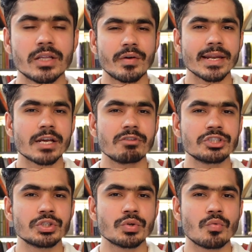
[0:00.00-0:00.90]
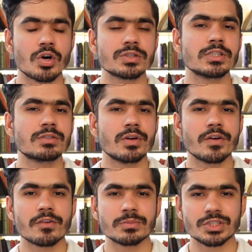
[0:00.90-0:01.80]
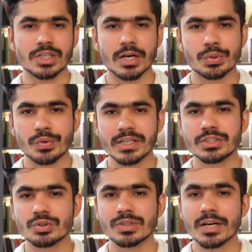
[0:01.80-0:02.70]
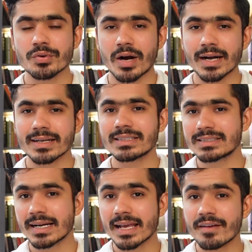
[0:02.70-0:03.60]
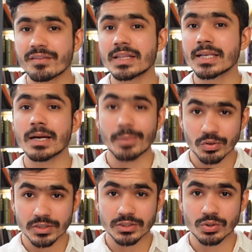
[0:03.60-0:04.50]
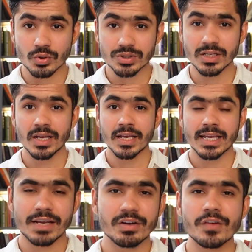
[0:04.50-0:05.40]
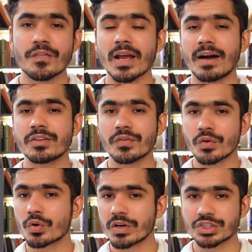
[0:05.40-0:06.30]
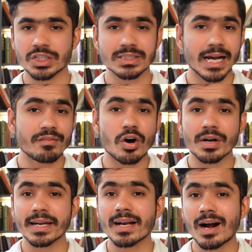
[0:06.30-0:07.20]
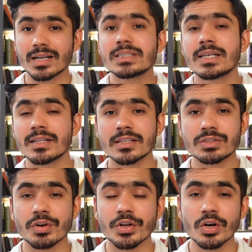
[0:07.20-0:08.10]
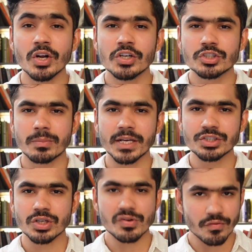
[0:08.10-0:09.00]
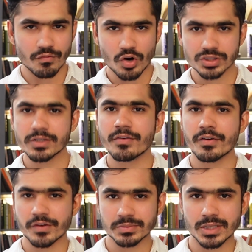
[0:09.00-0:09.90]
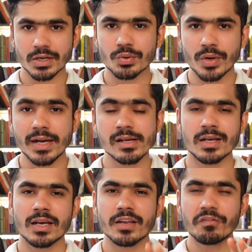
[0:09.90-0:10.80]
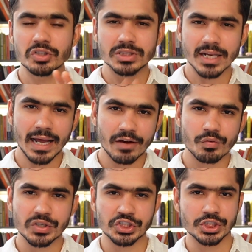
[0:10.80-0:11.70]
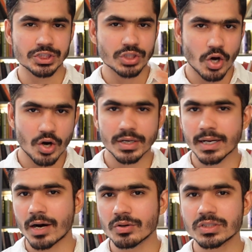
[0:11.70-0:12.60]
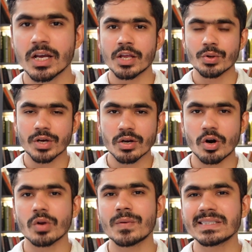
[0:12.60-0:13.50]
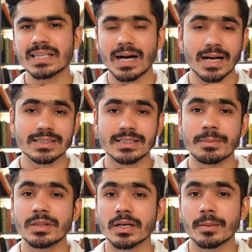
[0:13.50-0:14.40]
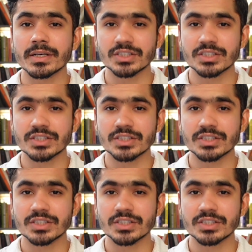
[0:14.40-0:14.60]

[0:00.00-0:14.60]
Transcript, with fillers: Now I request you to watch this video from start to end so that you understand everything about this course. Even if we have the few questions I have already answered in this video. So make sure you watch the video from start to end. And if you still have questions or doubts, you can always ask them in the comment